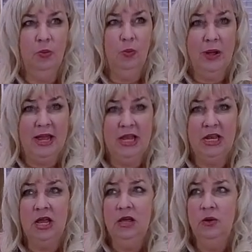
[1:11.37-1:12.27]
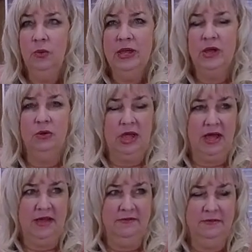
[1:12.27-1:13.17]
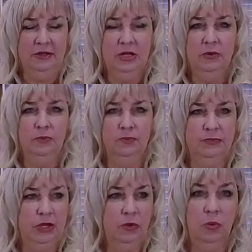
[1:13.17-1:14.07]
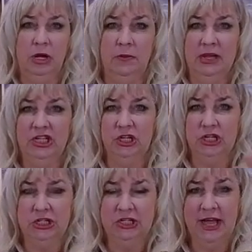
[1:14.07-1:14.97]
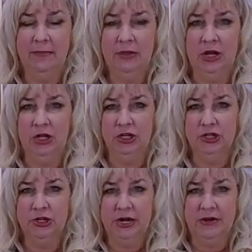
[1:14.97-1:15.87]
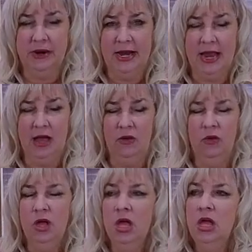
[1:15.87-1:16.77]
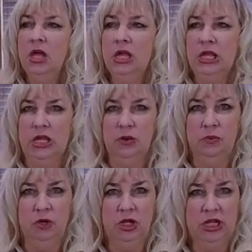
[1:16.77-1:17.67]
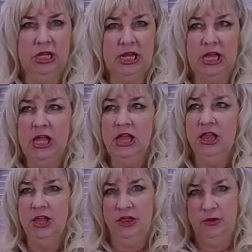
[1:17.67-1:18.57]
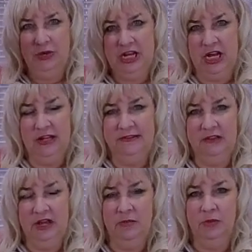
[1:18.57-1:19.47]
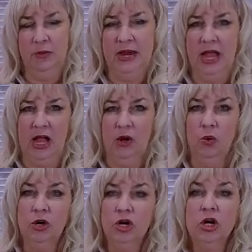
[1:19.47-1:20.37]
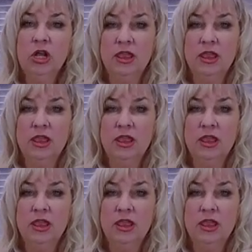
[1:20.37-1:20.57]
When we go live, you want to make sure you're tapping on your screen right now. You will click the 3 dots in the upper right hand corner.